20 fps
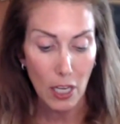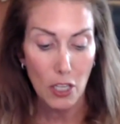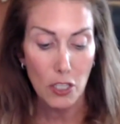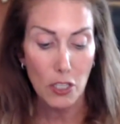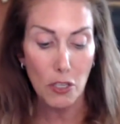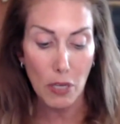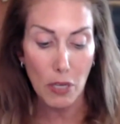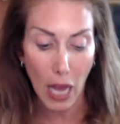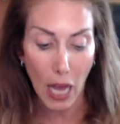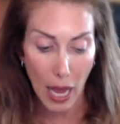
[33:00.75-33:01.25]

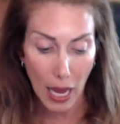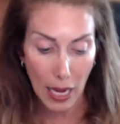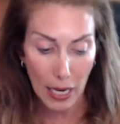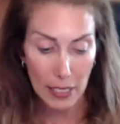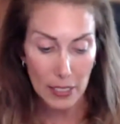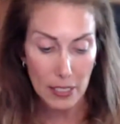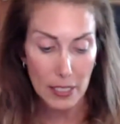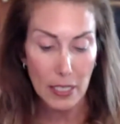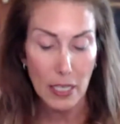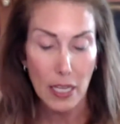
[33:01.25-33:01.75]
you
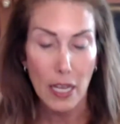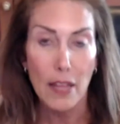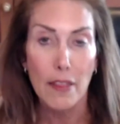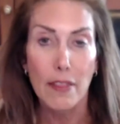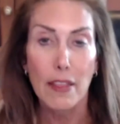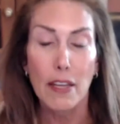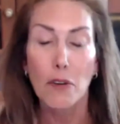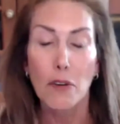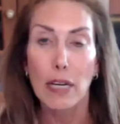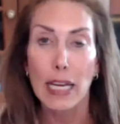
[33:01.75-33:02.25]
guys,
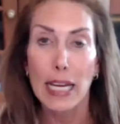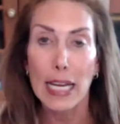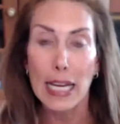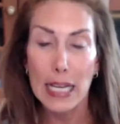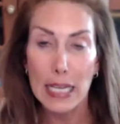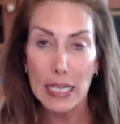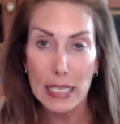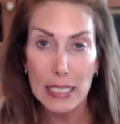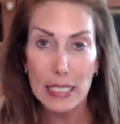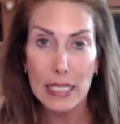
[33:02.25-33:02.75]
there
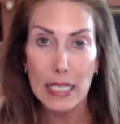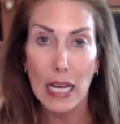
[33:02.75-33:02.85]
is